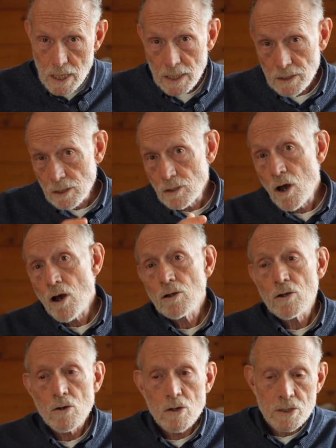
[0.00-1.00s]
In the long
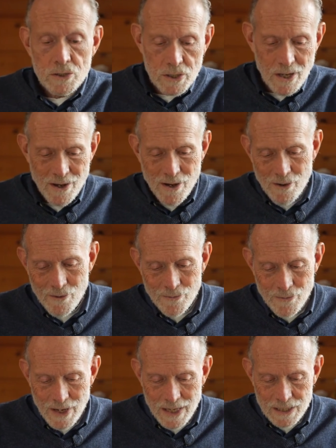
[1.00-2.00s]
course
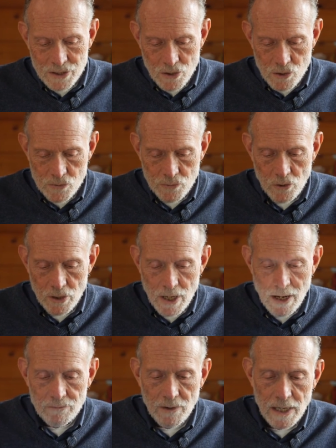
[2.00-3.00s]
of uh, Search for a
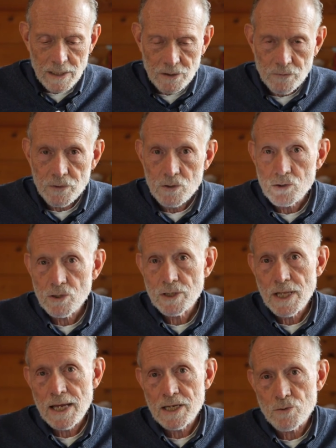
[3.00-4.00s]
Nonviolent Future,
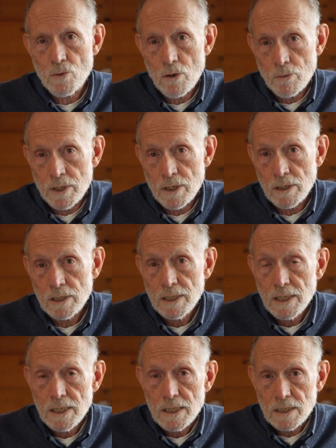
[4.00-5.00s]
that is what we are
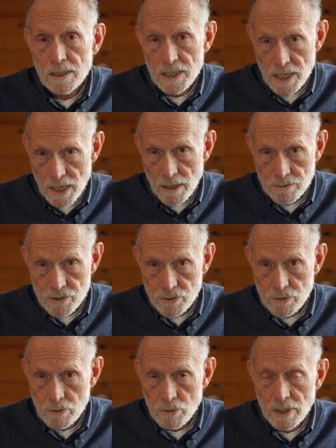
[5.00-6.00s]
leading up
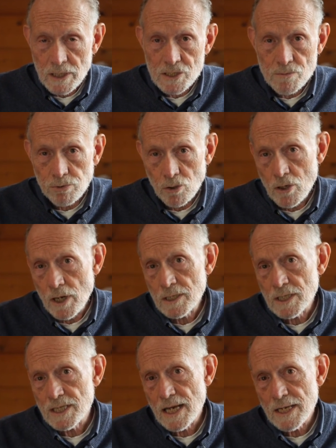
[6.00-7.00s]
to. We're exploring
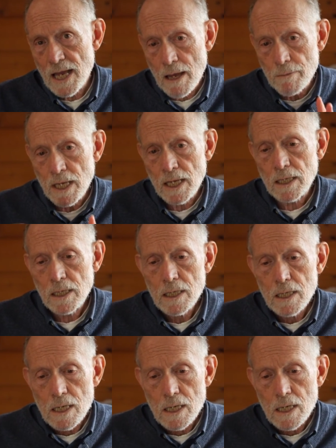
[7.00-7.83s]
the dynamic